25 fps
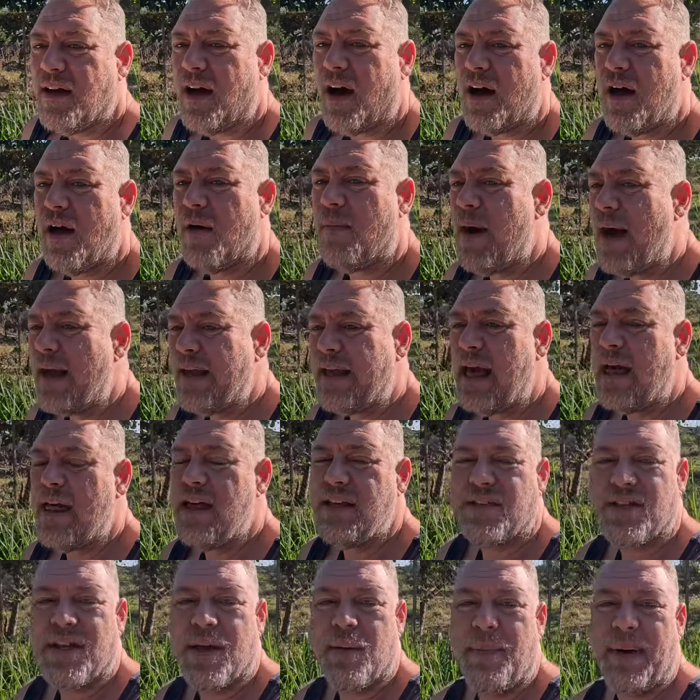I might go,
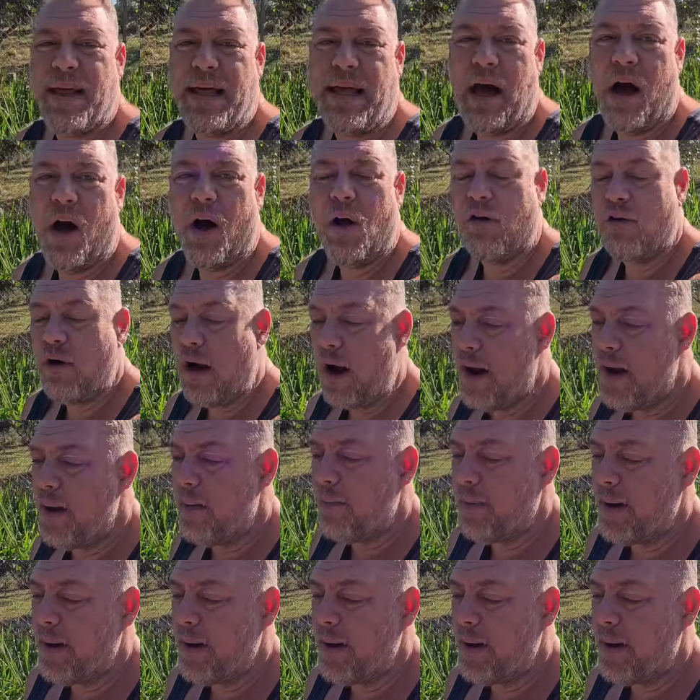it's a complete hole, right?